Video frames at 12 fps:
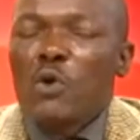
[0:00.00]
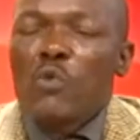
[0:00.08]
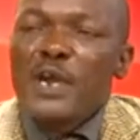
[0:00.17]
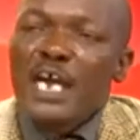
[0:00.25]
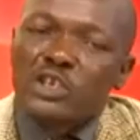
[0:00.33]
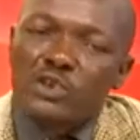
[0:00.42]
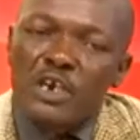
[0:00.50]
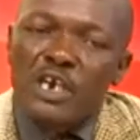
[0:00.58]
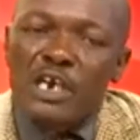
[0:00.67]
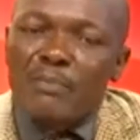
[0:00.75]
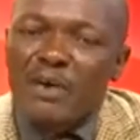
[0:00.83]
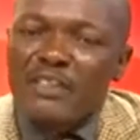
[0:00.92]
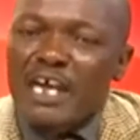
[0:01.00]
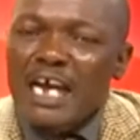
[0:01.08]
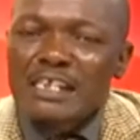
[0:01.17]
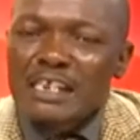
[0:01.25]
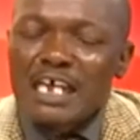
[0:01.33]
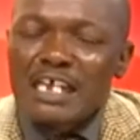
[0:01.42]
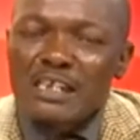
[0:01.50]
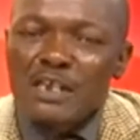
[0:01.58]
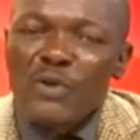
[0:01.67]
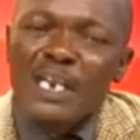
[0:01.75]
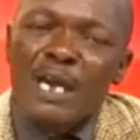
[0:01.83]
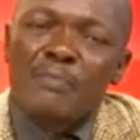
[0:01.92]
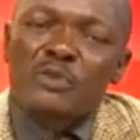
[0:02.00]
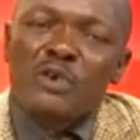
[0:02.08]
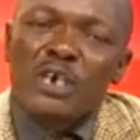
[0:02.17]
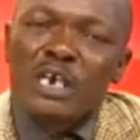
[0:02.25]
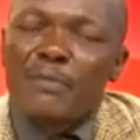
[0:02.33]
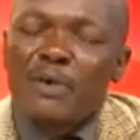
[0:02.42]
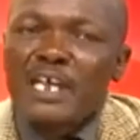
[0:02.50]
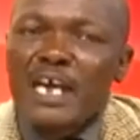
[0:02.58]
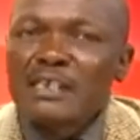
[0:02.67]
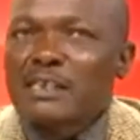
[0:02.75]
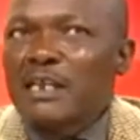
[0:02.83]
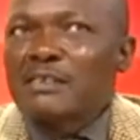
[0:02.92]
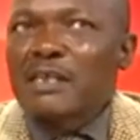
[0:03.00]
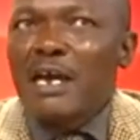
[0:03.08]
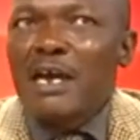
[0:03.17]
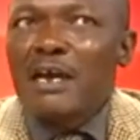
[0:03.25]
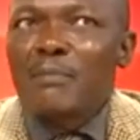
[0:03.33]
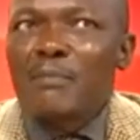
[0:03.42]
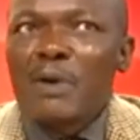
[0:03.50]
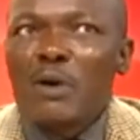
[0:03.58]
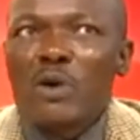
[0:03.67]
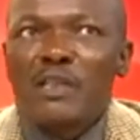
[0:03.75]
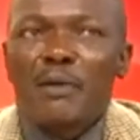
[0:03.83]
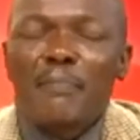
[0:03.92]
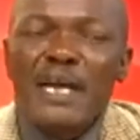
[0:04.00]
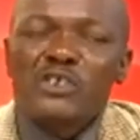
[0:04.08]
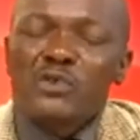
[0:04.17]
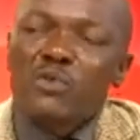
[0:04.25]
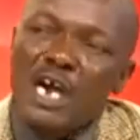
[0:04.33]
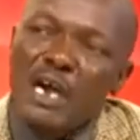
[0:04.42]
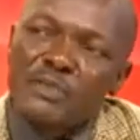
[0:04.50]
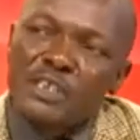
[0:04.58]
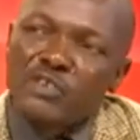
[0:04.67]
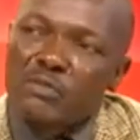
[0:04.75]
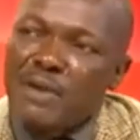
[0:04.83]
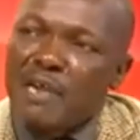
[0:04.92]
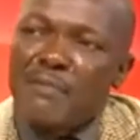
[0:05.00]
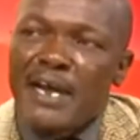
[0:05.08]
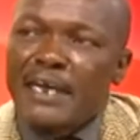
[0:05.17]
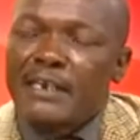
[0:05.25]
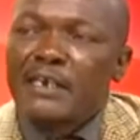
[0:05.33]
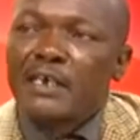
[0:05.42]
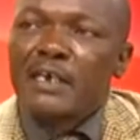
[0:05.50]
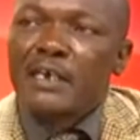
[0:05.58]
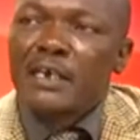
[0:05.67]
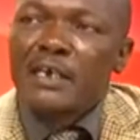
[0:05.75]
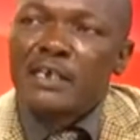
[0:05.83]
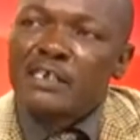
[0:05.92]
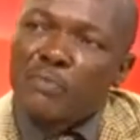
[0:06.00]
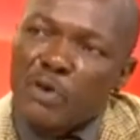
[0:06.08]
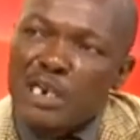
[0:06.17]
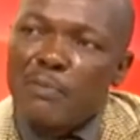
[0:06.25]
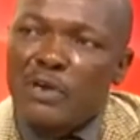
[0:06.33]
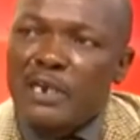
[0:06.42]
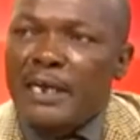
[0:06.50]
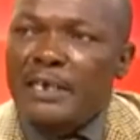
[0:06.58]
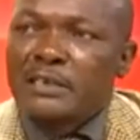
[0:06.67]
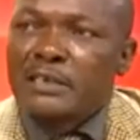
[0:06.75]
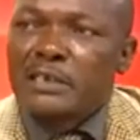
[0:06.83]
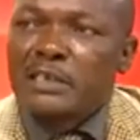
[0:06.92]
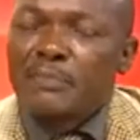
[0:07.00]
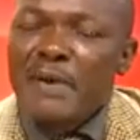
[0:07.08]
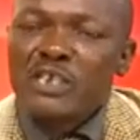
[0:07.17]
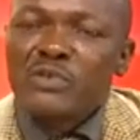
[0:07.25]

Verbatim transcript: We are talking about the hustlers. When I'm talking about the hustlers, I'm, uh, the person who comes into my mind is Boda Boda. -huh. The uh-huh.